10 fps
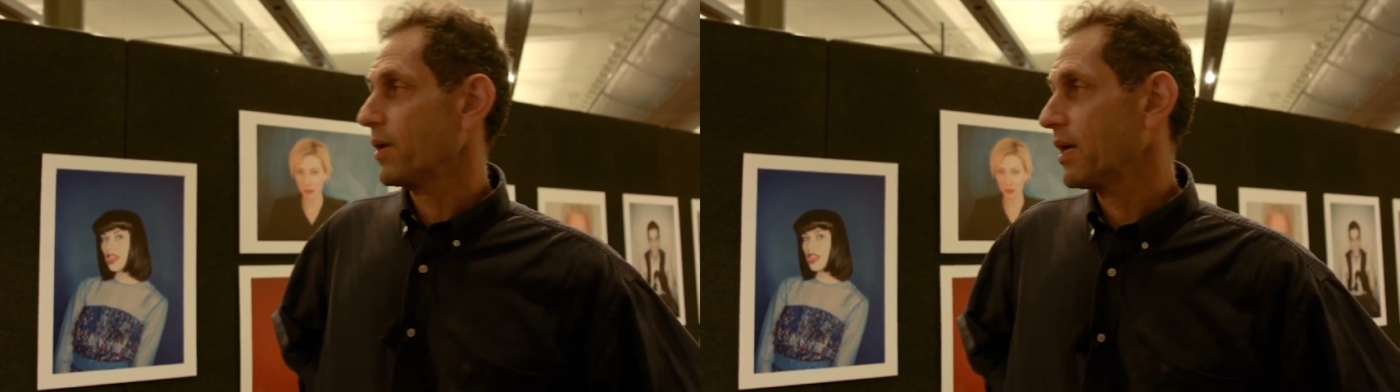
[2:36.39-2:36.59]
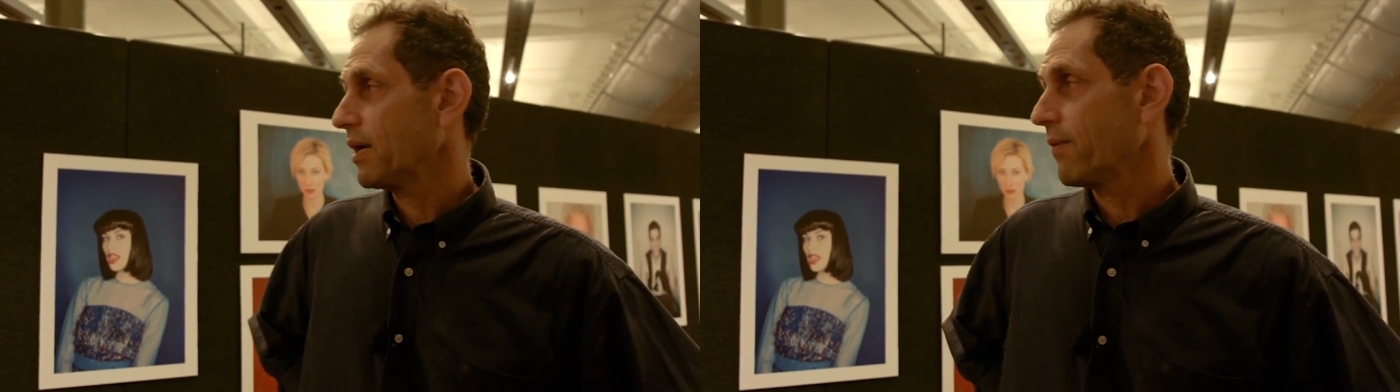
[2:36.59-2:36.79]

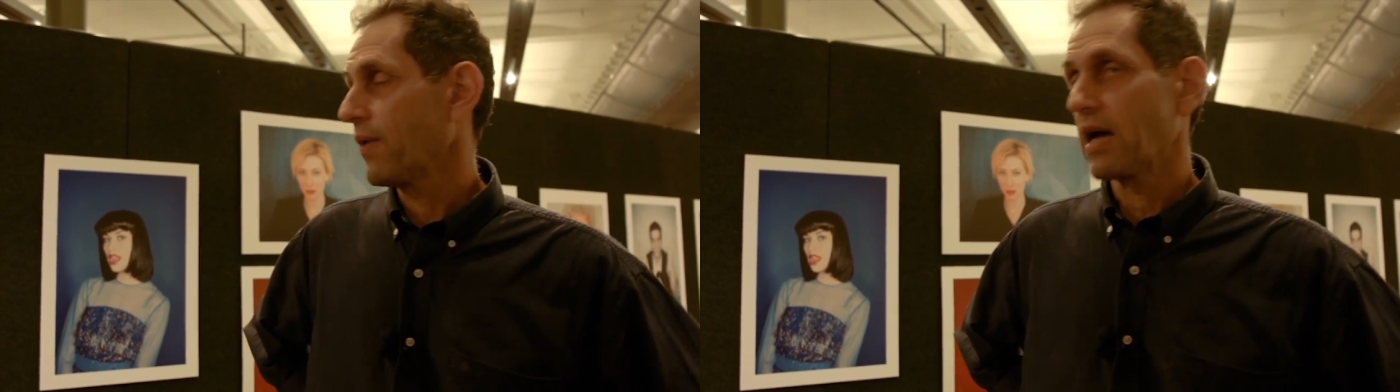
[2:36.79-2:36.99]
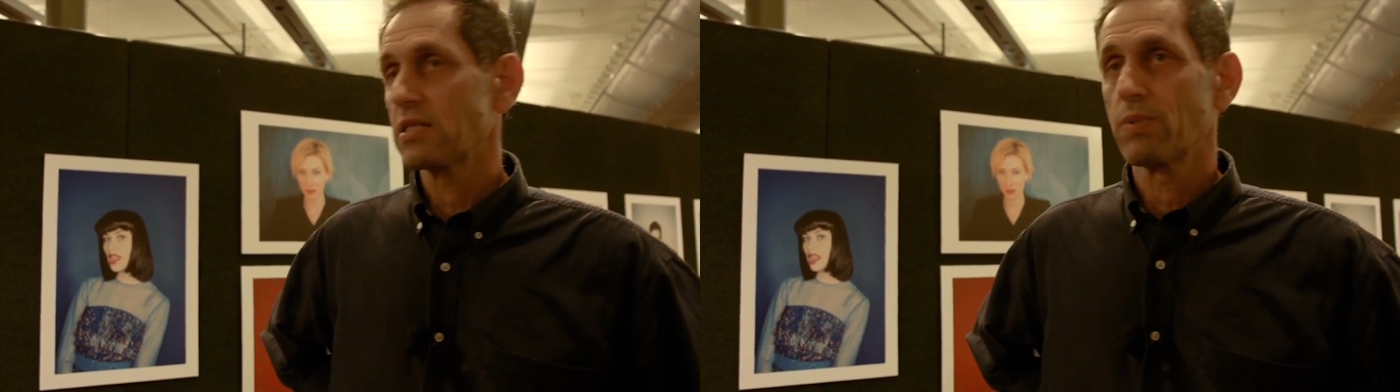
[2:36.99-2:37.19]

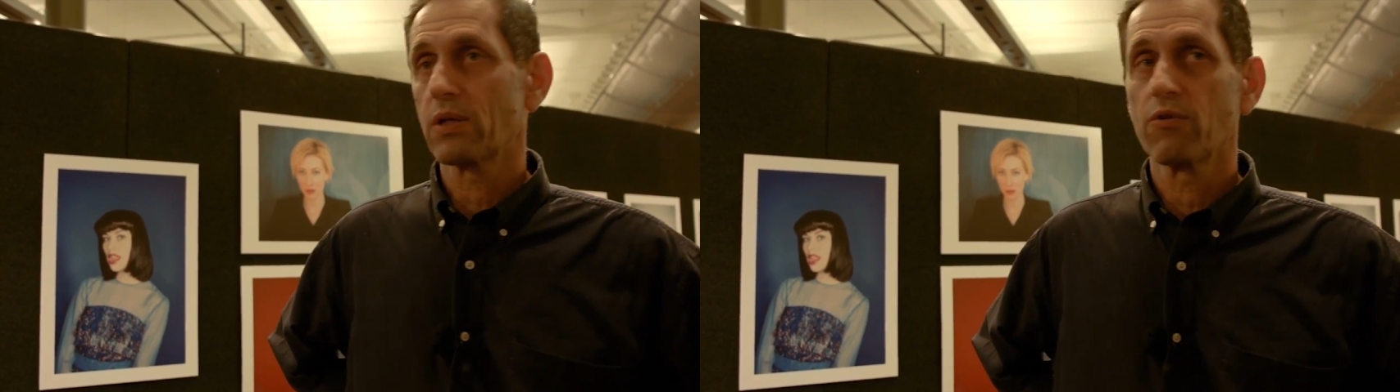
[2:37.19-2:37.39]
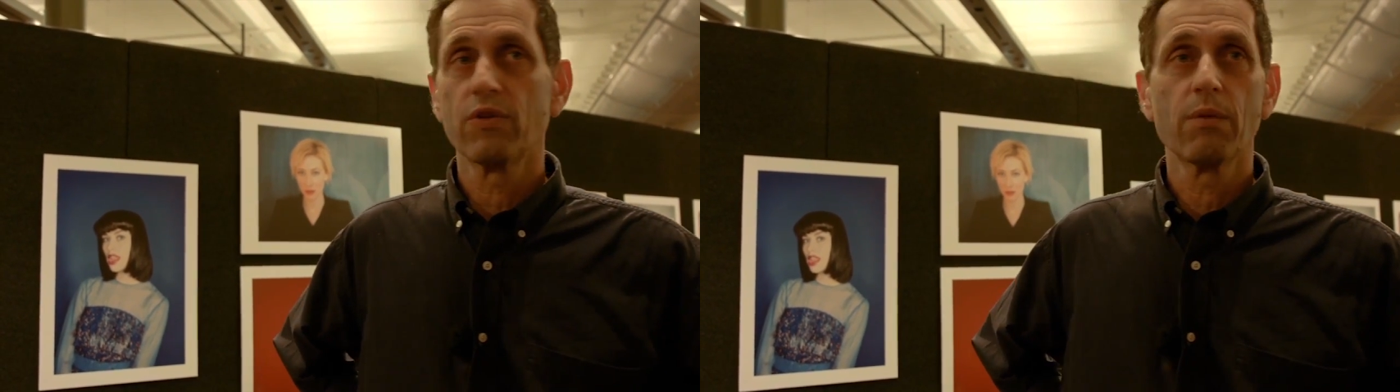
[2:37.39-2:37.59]

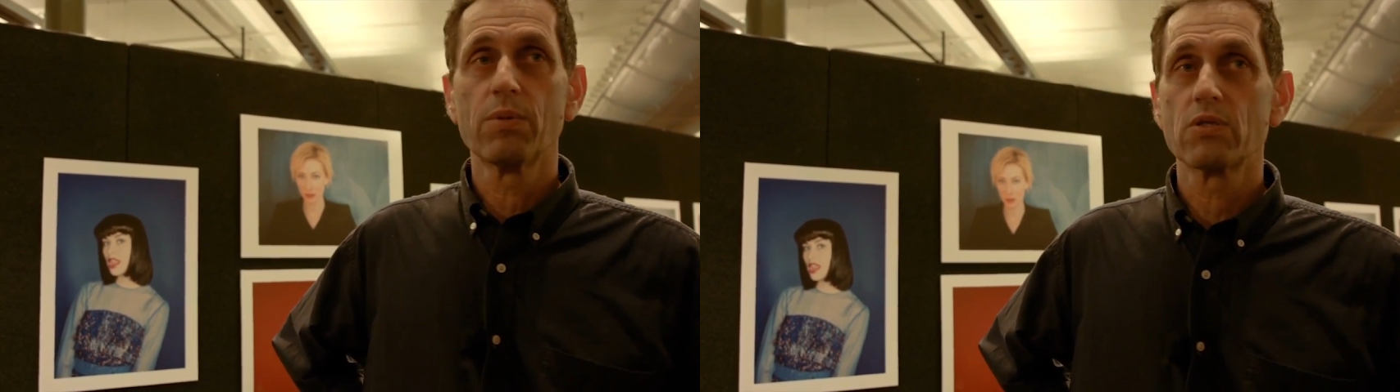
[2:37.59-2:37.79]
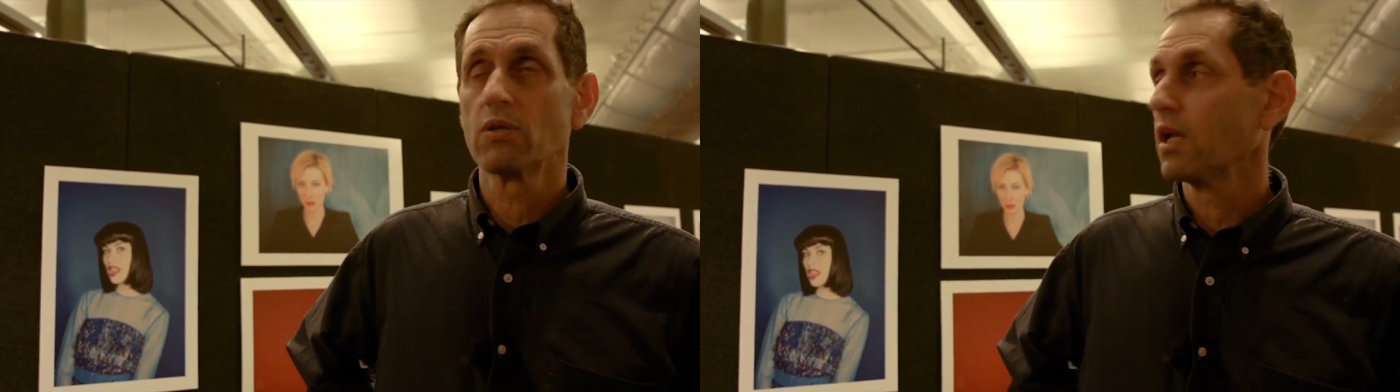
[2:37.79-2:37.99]
aspect of their
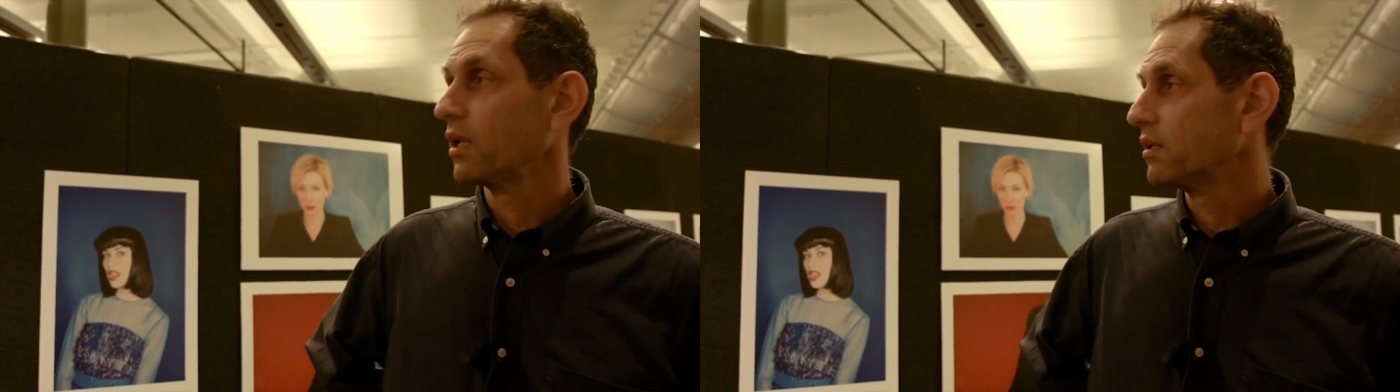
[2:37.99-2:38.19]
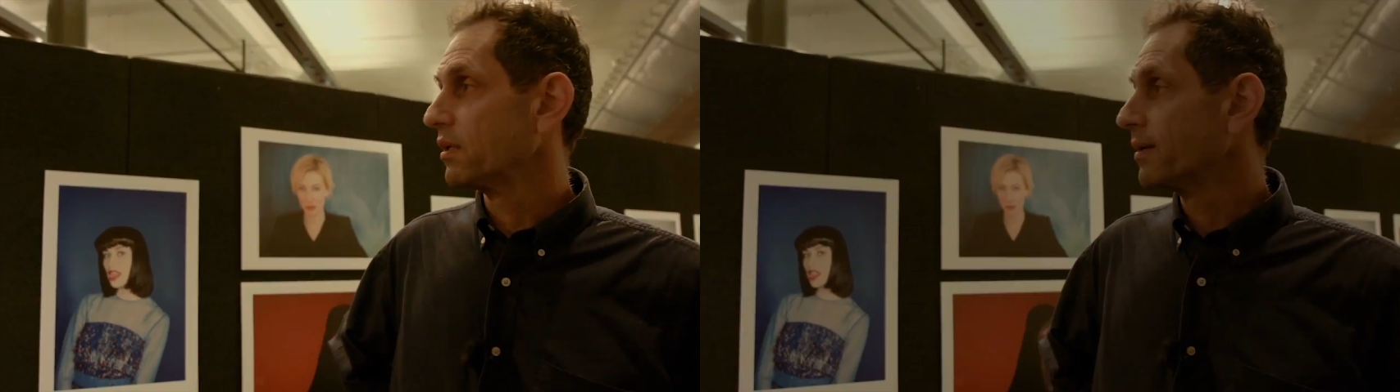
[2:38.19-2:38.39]

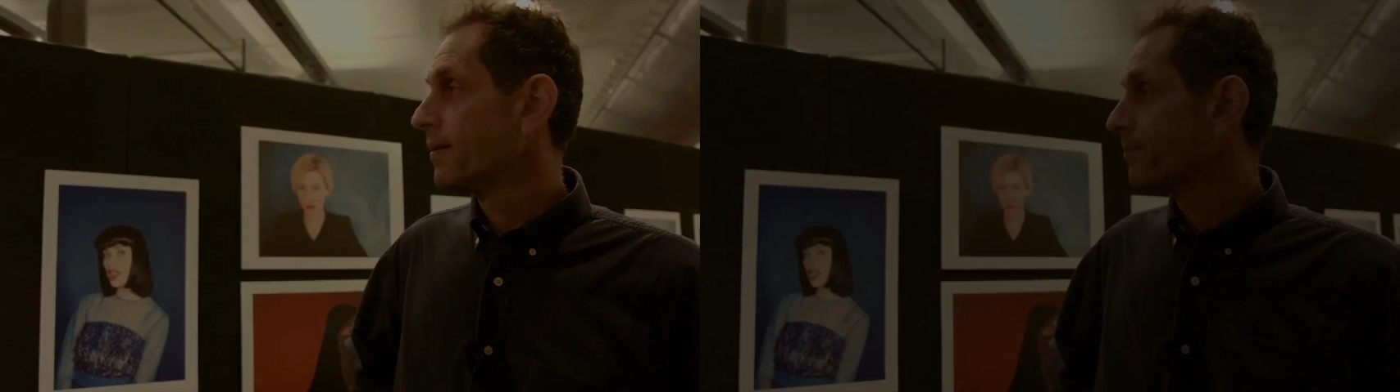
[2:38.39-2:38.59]
personality.